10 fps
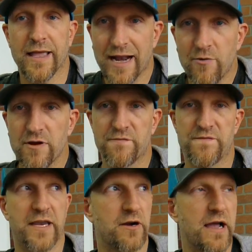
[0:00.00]
And I want to
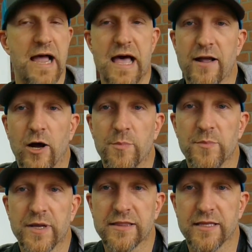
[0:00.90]
figure out how to help
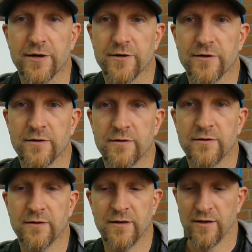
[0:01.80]
them get there,
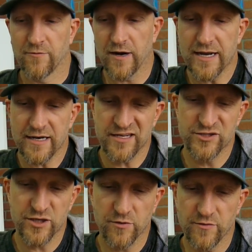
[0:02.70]
right?
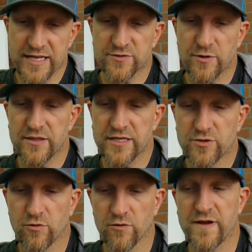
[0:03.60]
And so that's why these
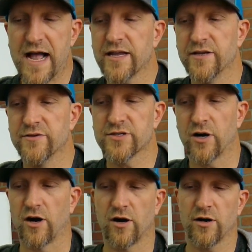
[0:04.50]
core values
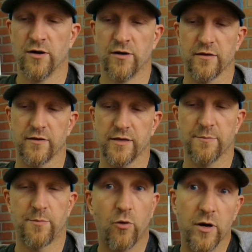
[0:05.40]
are
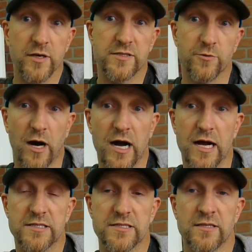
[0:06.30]
important to
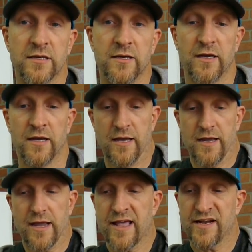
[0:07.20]
us,
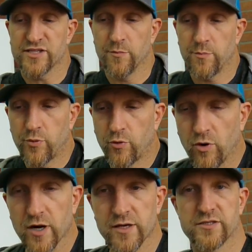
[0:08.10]
and it's
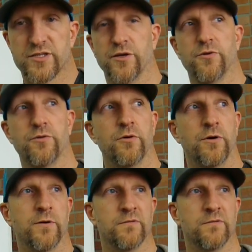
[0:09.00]
important to